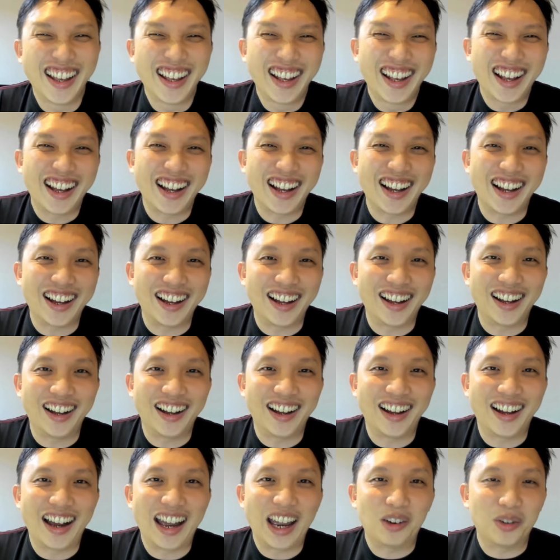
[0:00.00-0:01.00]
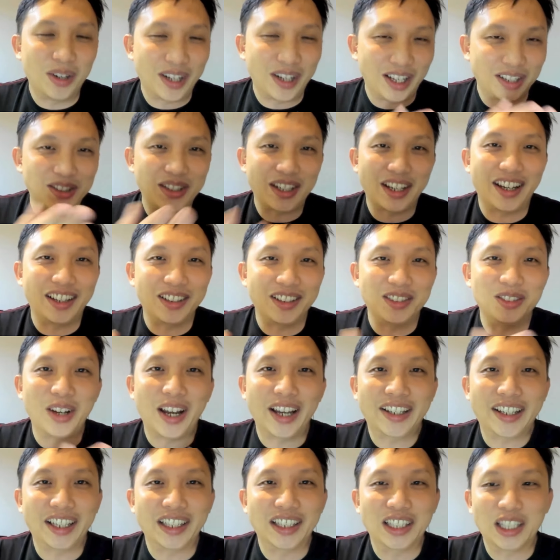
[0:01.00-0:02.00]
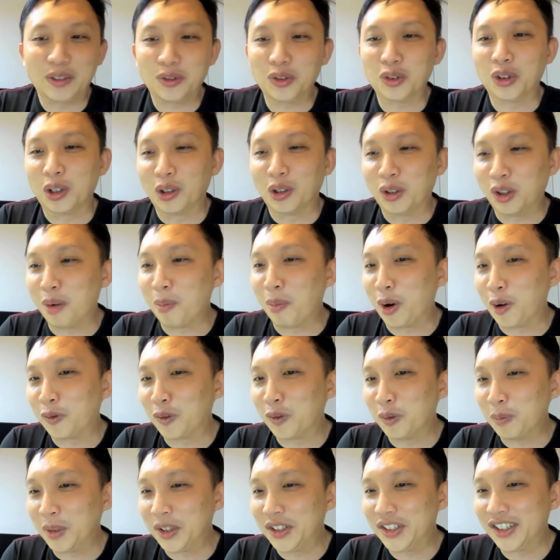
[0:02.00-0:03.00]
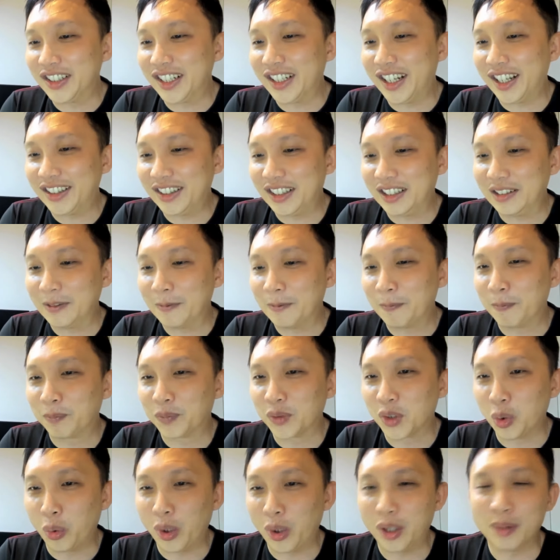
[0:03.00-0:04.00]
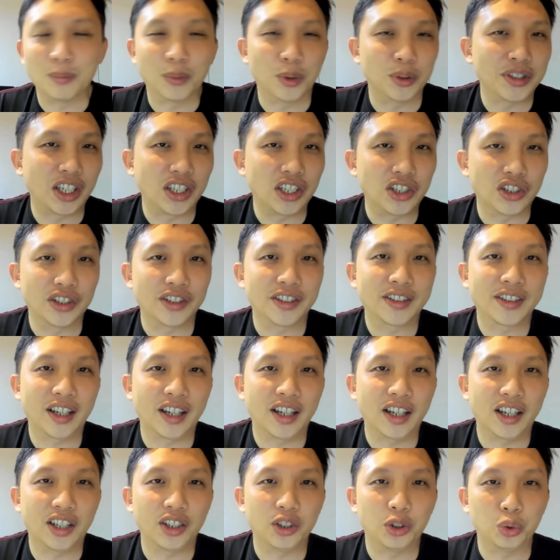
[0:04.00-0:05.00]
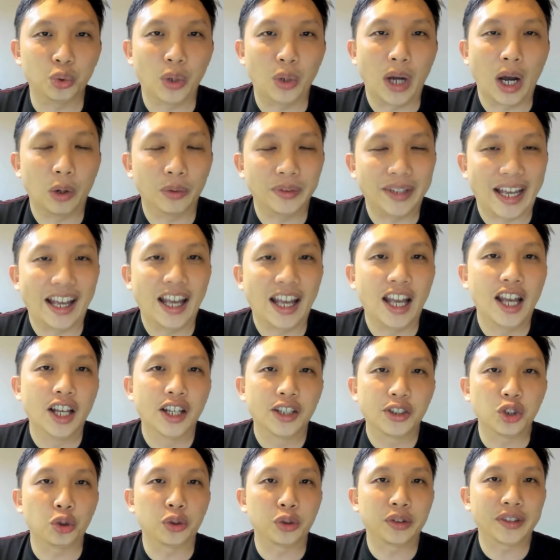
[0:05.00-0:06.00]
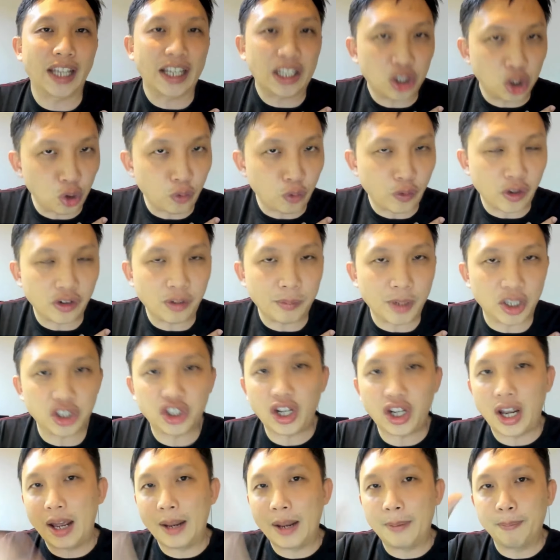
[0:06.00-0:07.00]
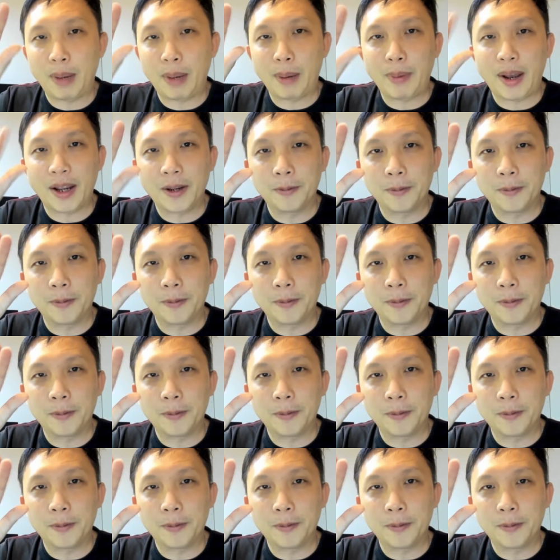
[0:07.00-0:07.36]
I will let I can give you a lot more information than I think what most agents do out there. So thank you very much, and bye bye.